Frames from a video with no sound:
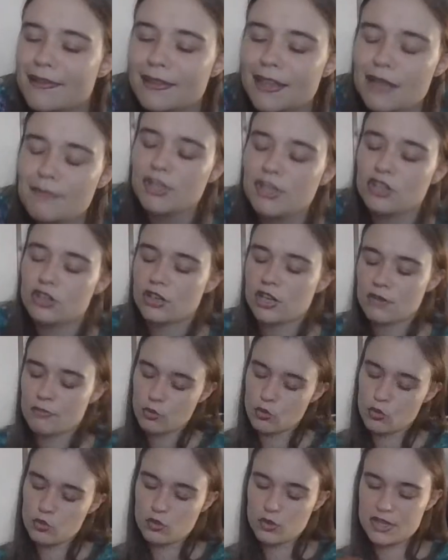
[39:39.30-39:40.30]
let me look up
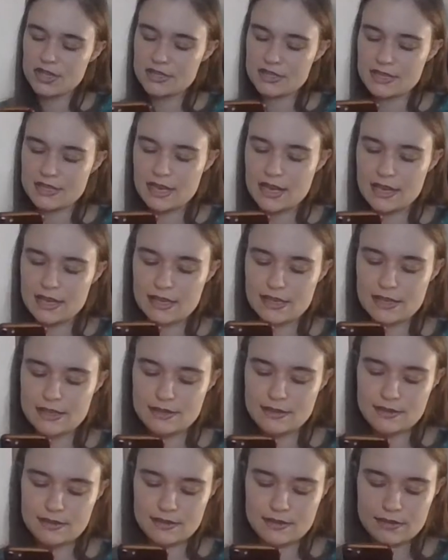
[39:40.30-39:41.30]
what this guy
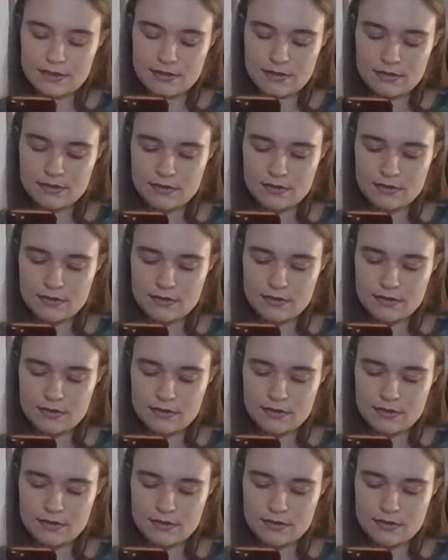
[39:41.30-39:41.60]
is.